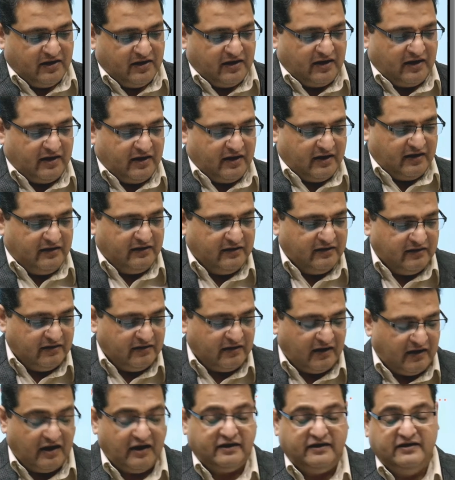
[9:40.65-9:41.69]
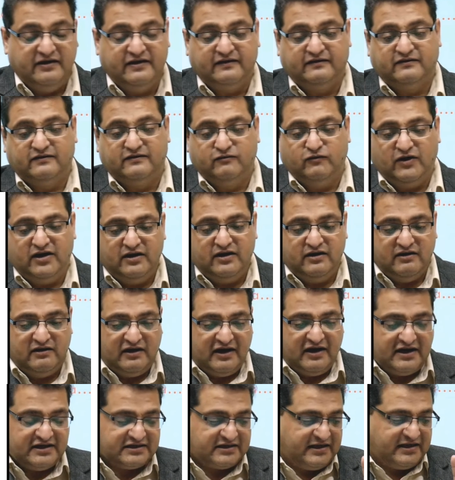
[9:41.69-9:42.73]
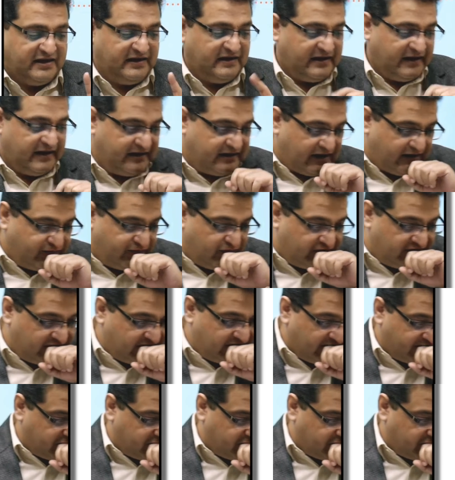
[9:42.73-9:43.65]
and yes, one last thing like I would love